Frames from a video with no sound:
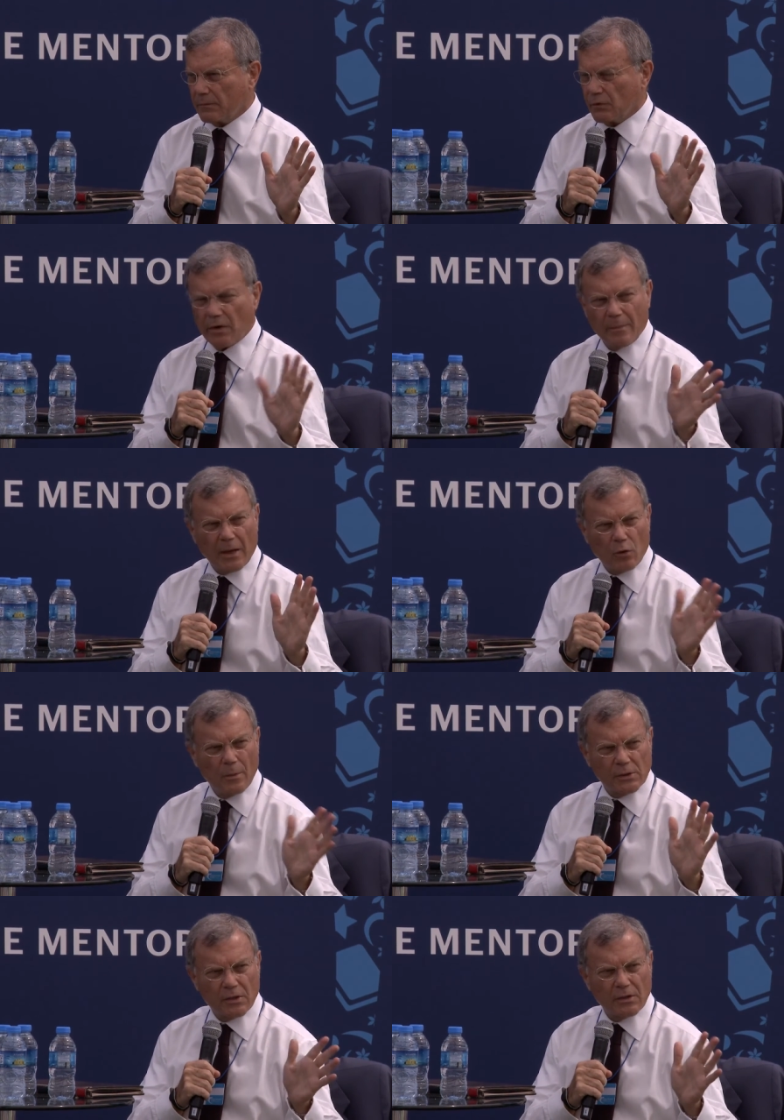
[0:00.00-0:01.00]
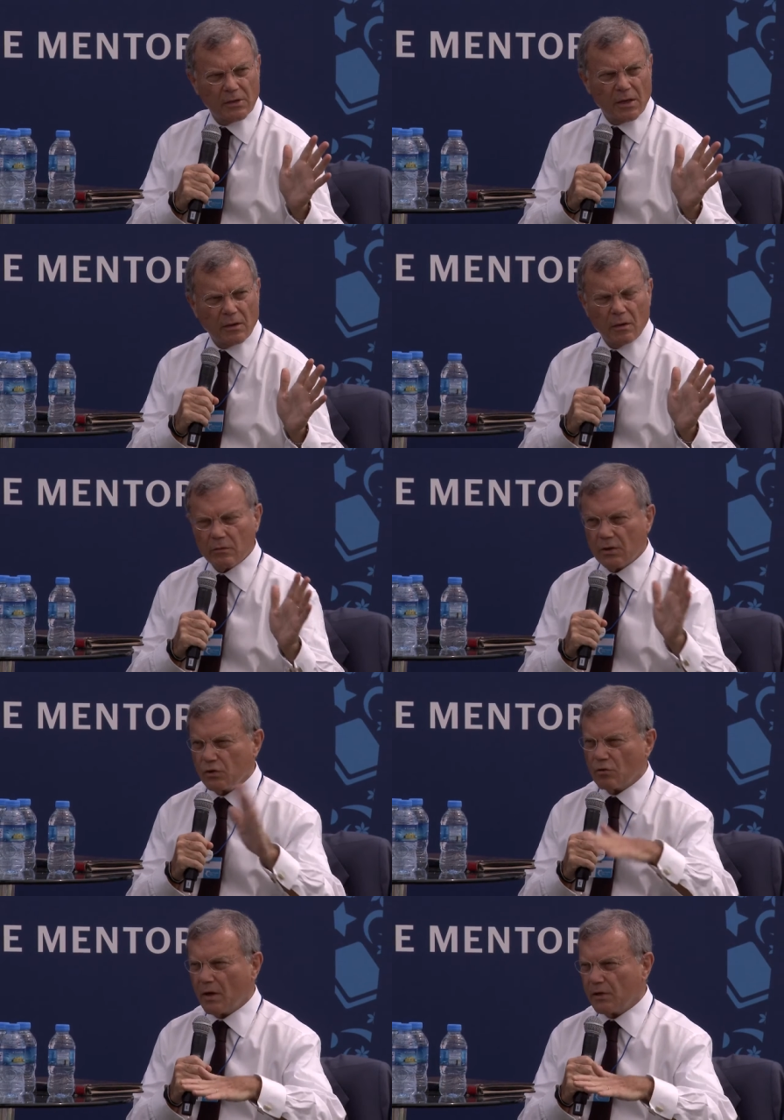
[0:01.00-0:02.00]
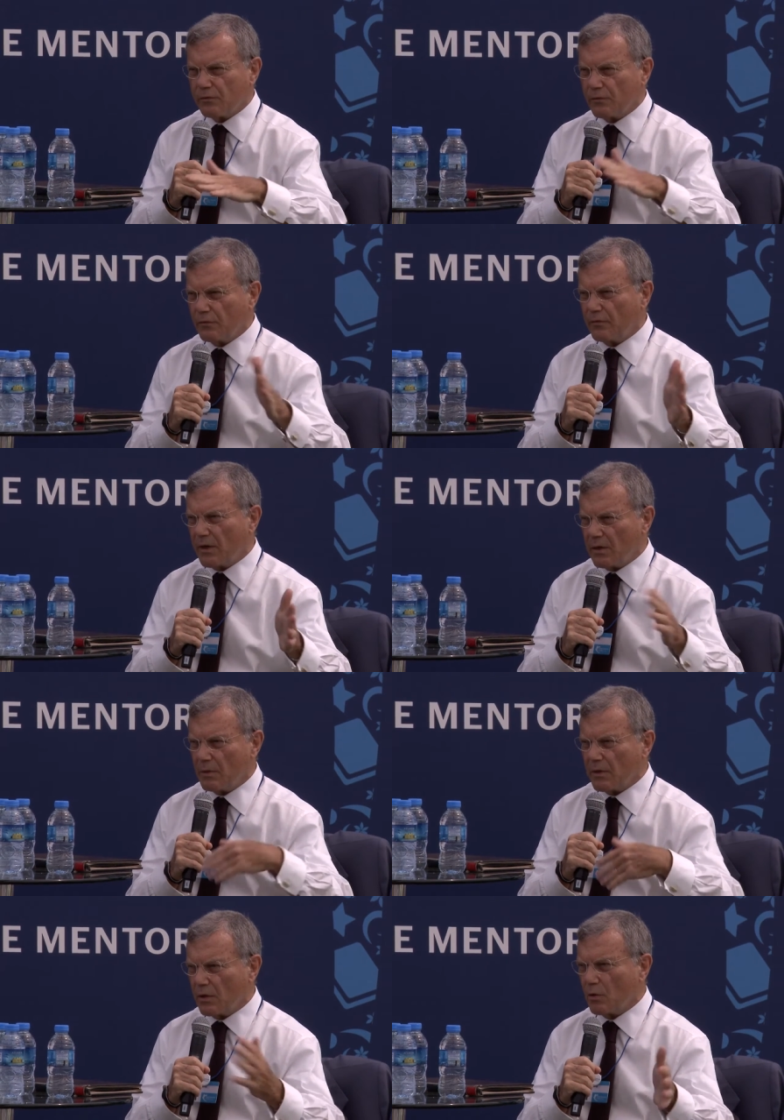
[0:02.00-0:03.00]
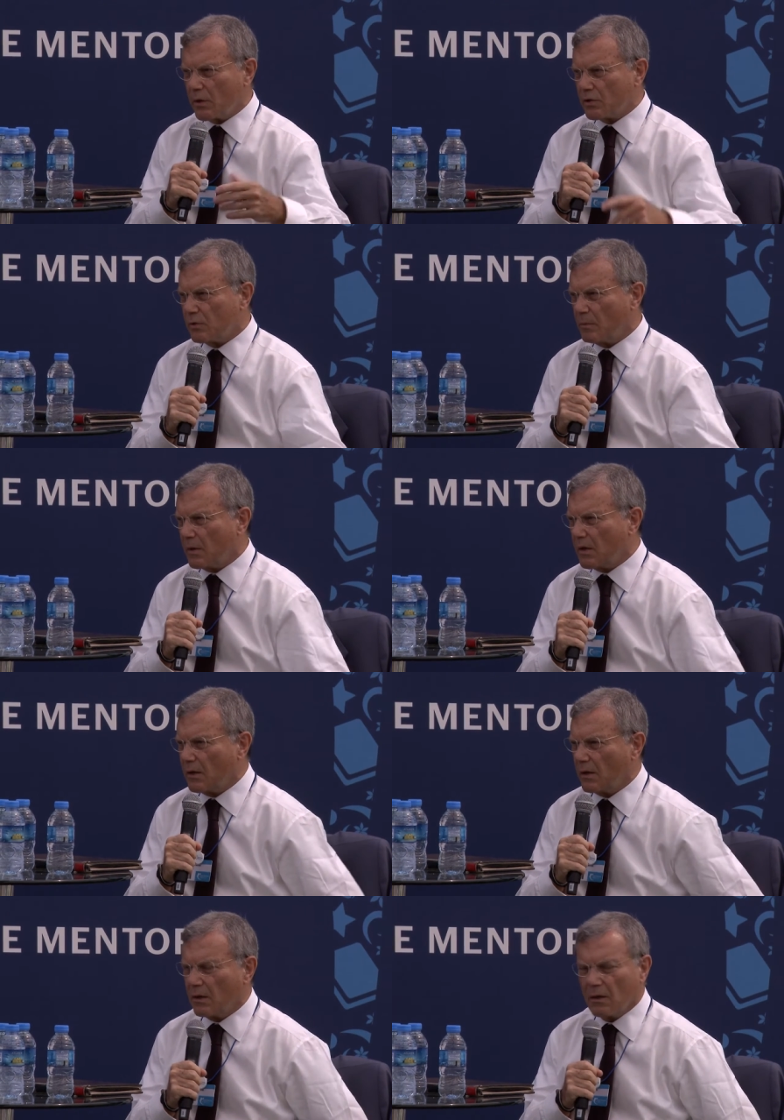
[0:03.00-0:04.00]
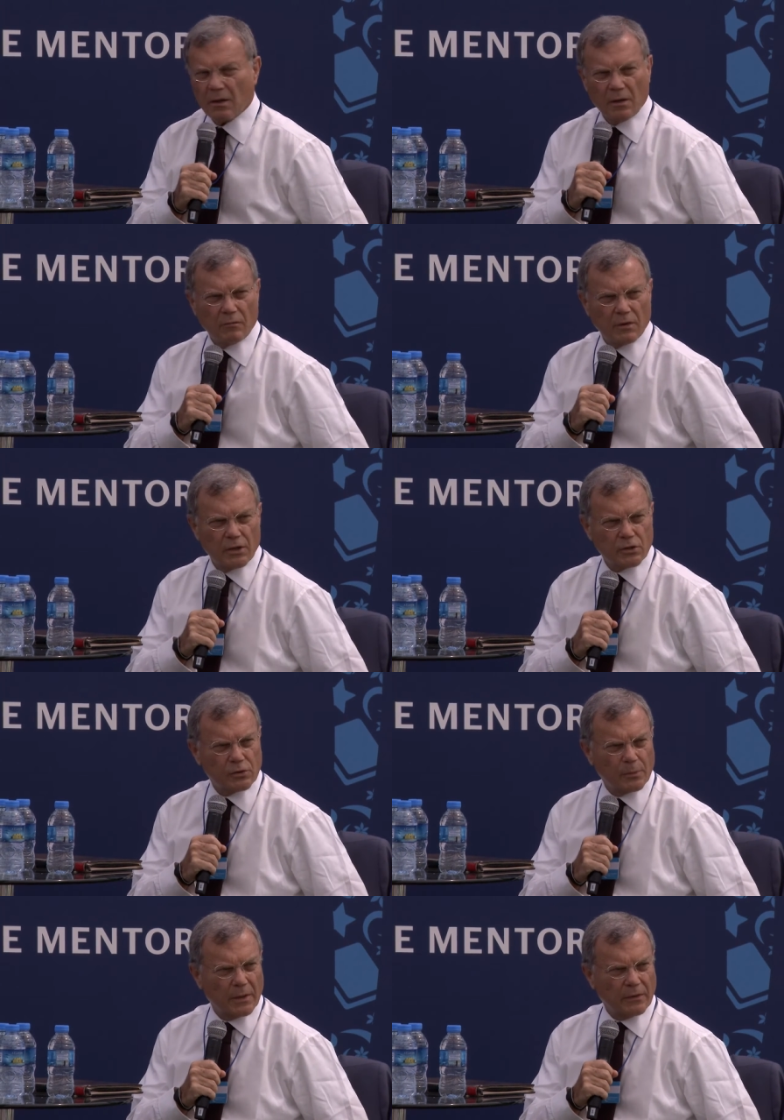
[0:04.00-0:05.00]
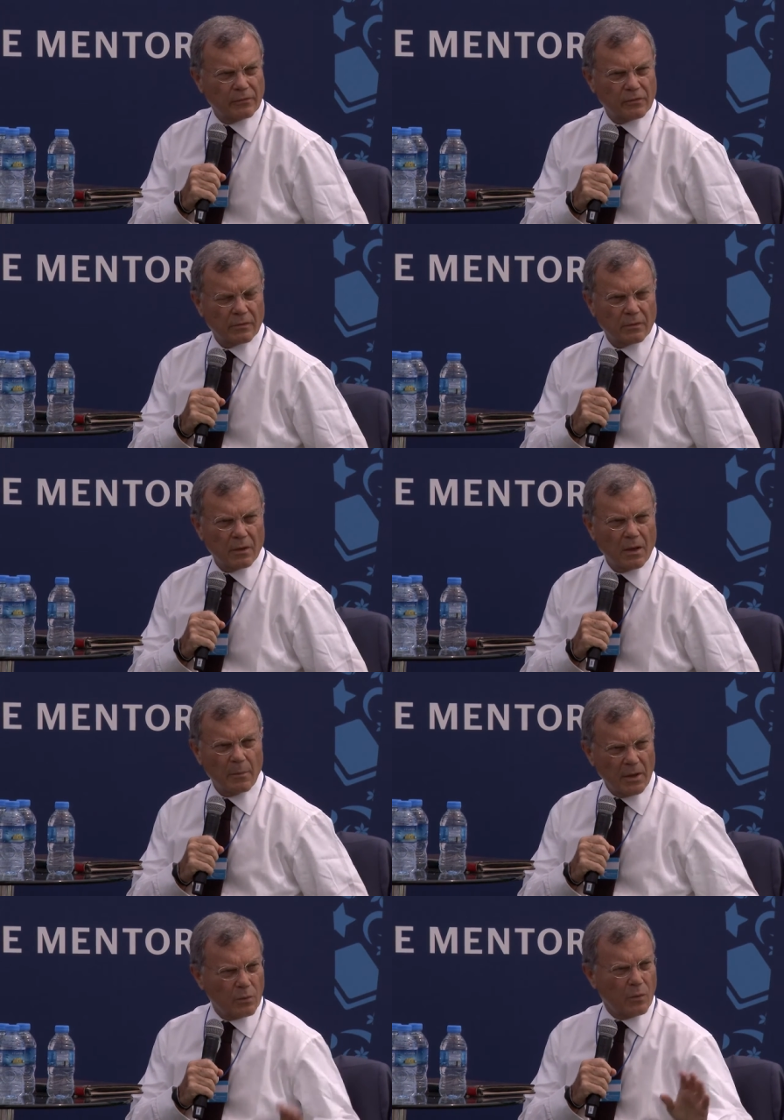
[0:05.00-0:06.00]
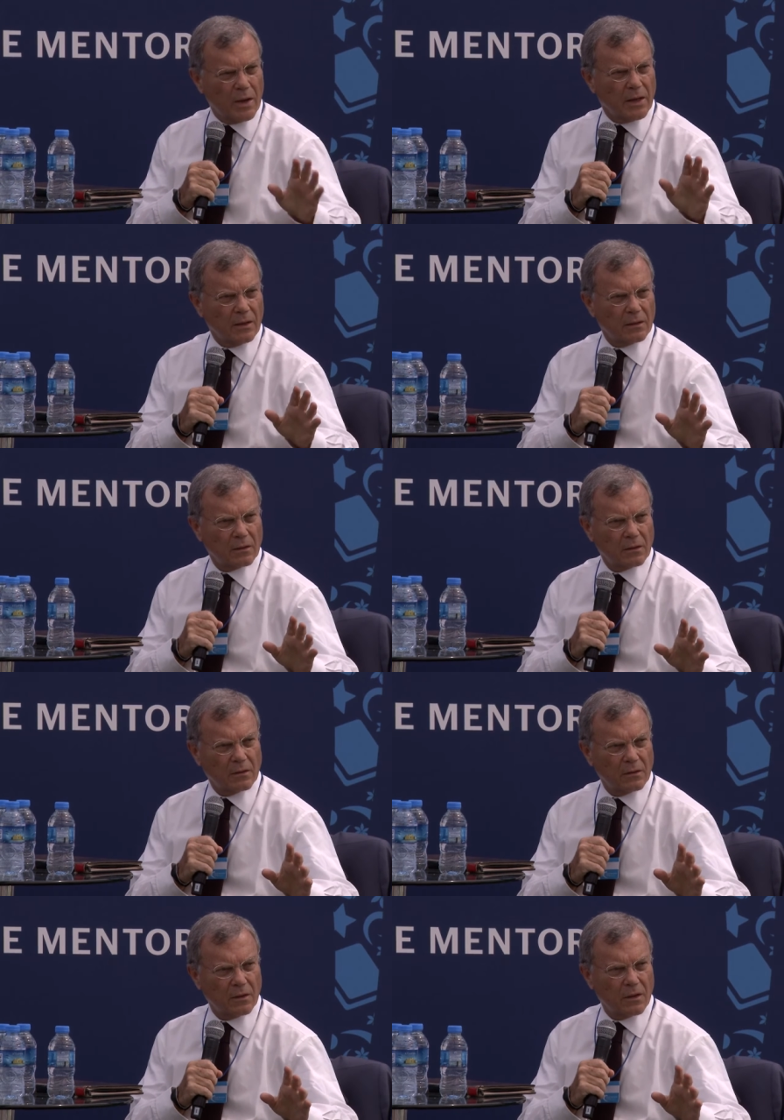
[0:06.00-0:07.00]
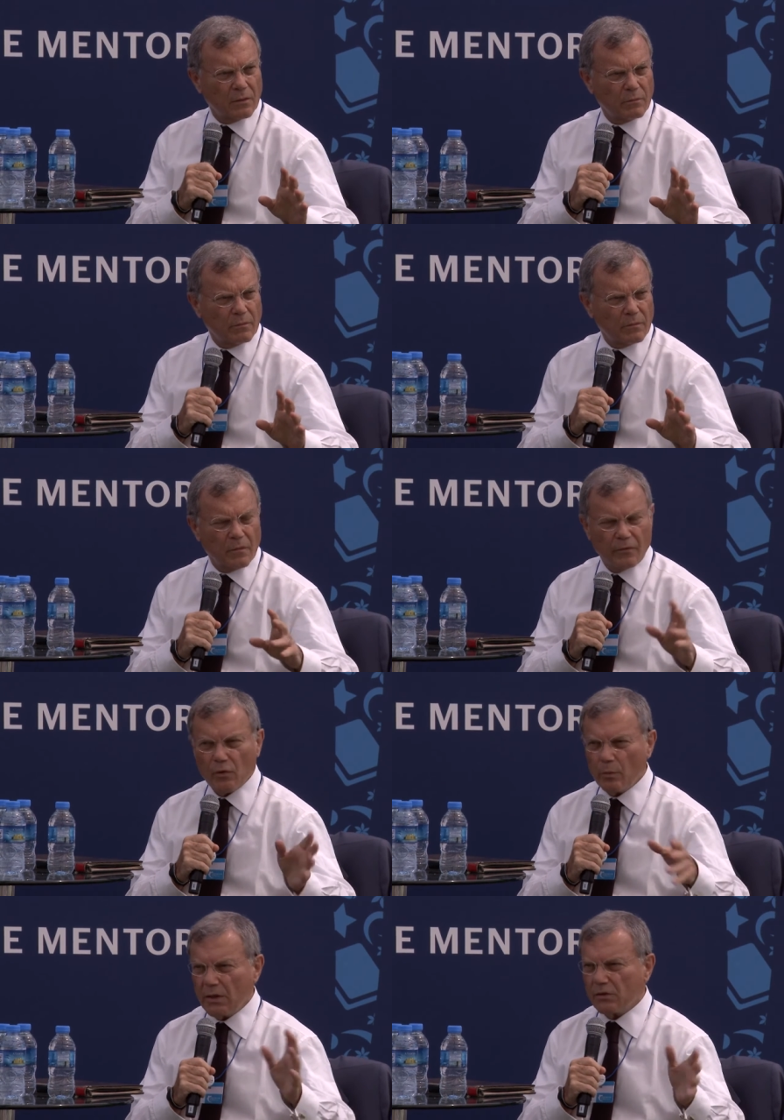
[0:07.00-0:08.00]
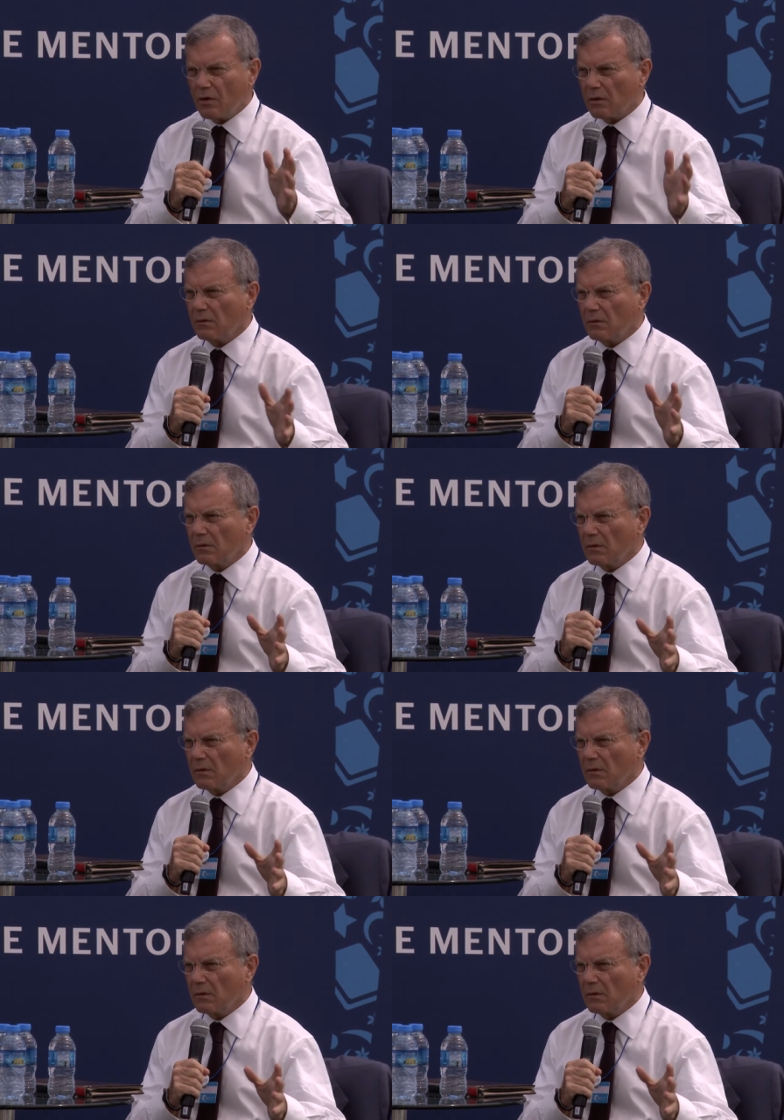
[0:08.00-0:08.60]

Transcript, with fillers: Straight back. Almost, you know, disgraceful for anybody to question my religious beliefs. And by the way, you know, a few weeks on,